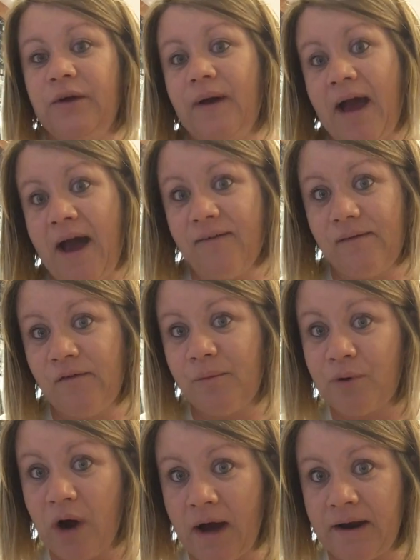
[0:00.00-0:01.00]
half of a
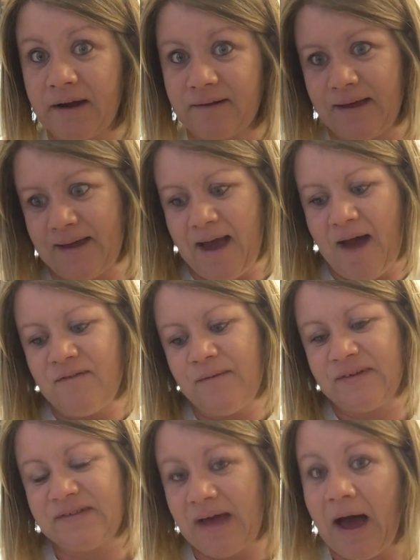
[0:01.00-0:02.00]
product, like half of
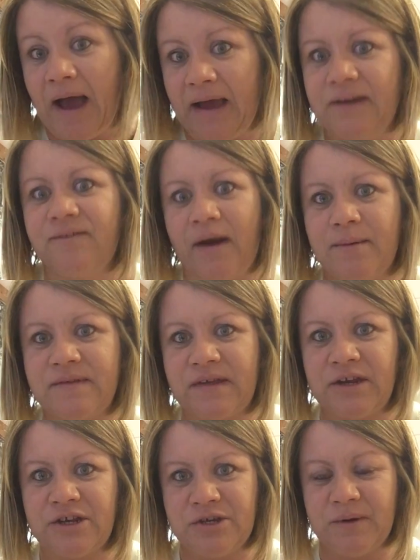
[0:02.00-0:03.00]
a sign, if I was
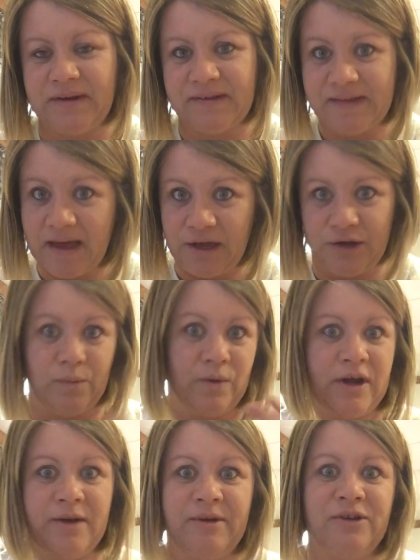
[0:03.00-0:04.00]
going to do it, to say, we're
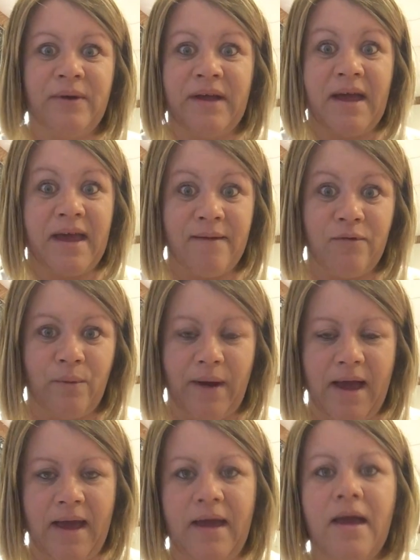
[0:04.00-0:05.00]
going to be doing a
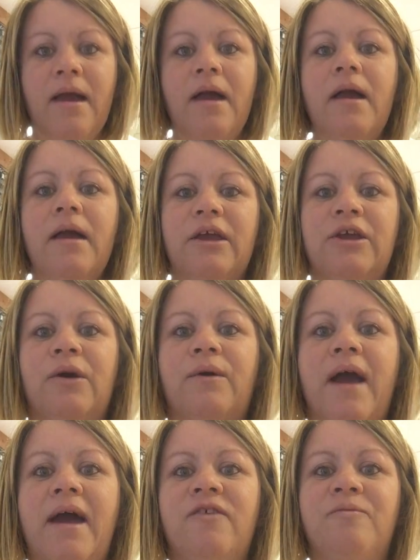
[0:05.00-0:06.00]
giveaway.
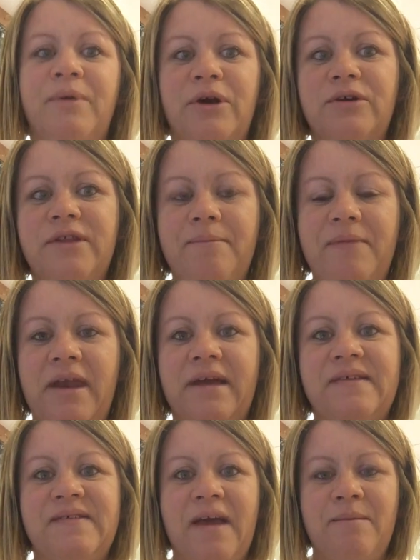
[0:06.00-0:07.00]
Kind of build up that
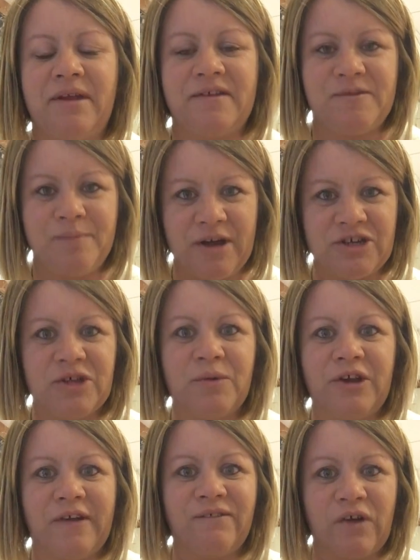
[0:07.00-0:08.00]
excitement, especially
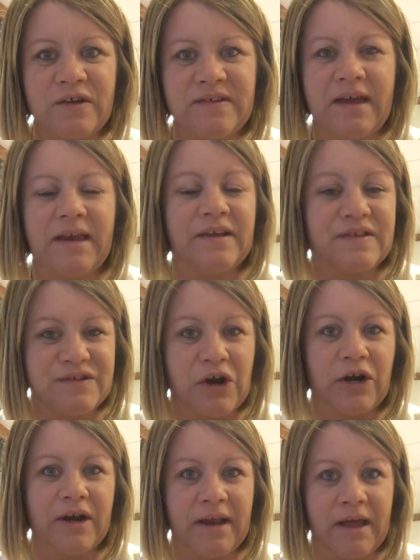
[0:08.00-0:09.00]
when you're first getting
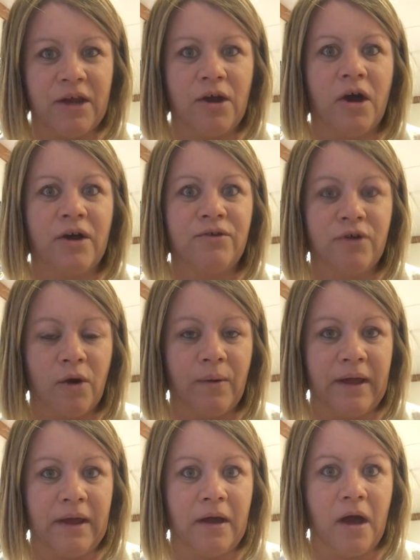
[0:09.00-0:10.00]
started in on
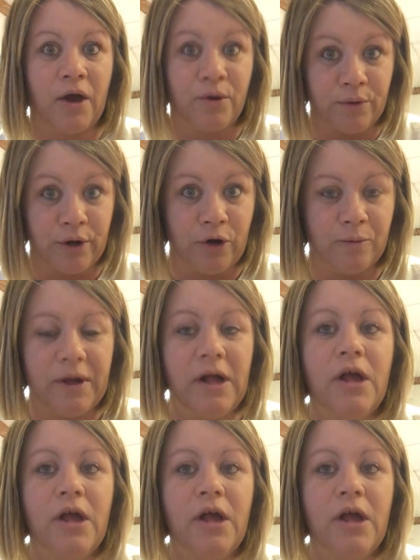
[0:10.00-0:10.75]
growing a group.